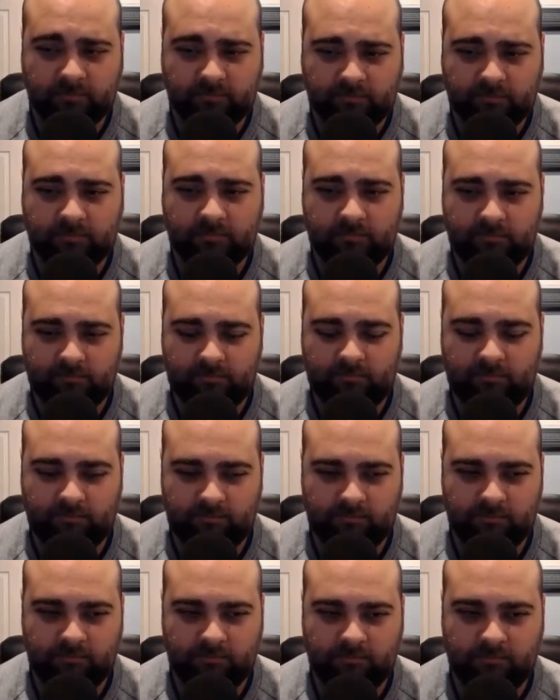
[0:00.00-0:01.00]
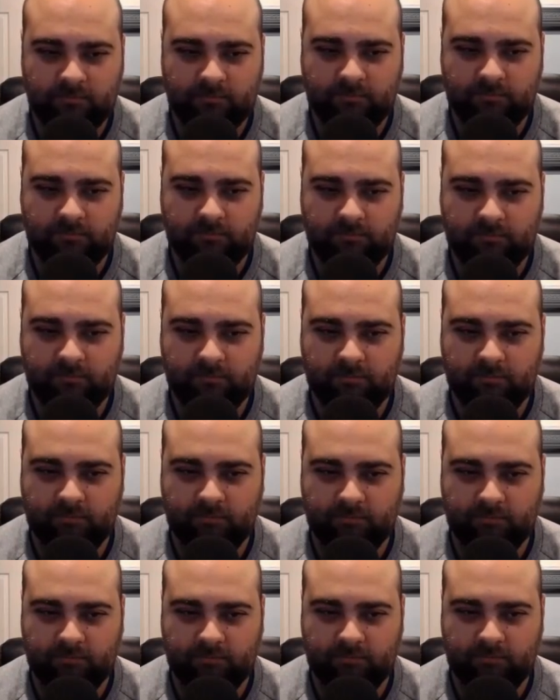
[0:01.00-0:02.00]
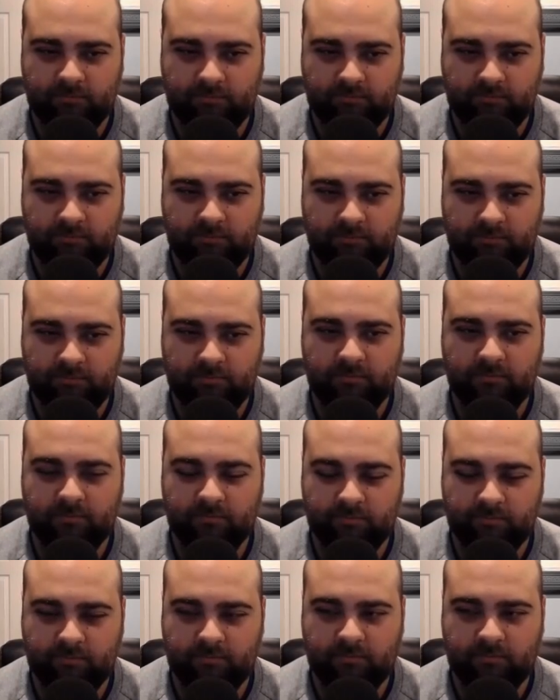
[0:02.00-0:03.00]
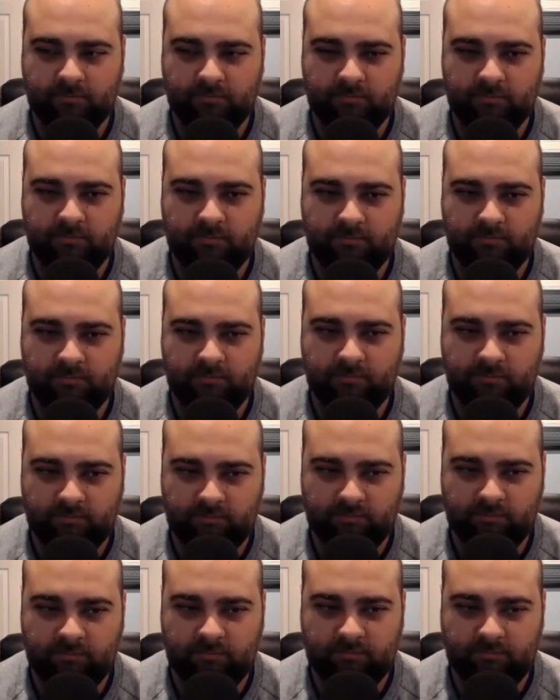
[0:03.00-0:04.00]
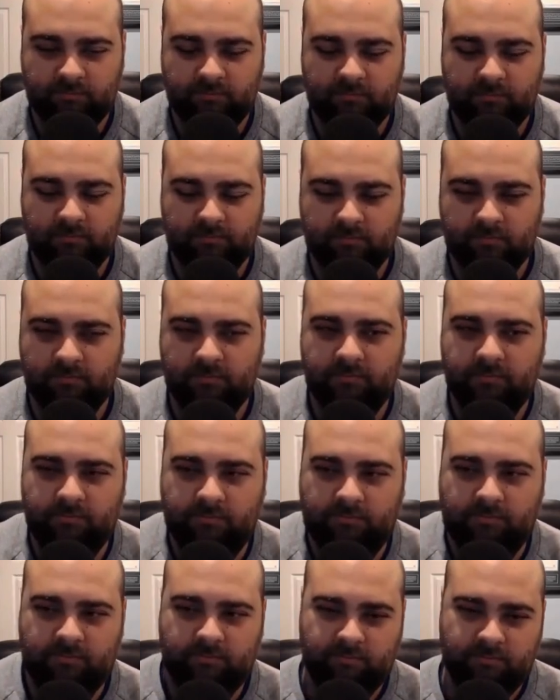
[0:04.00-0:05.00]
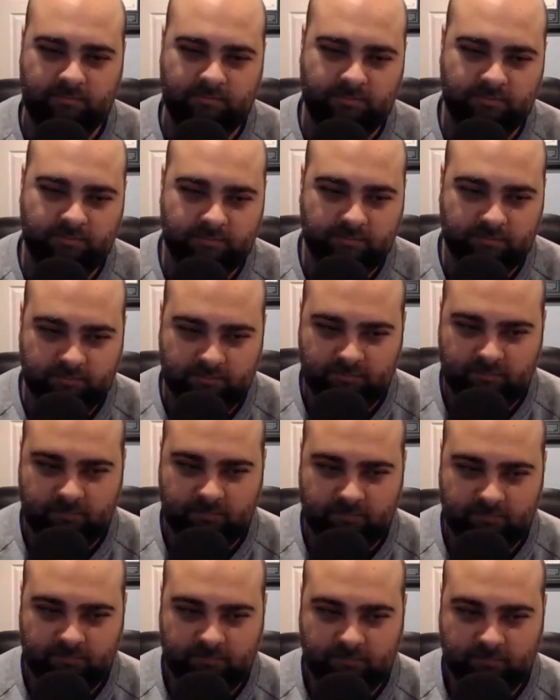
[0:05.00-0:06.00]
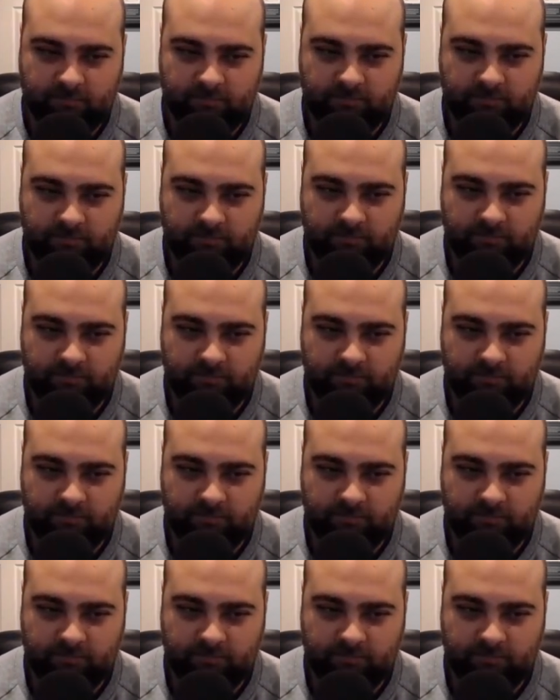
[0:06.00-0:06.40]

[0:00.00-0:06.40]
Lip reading: (not speaking)